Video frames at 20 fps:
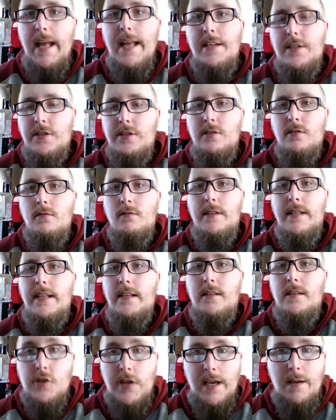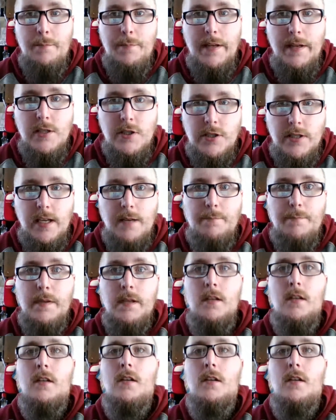into the championship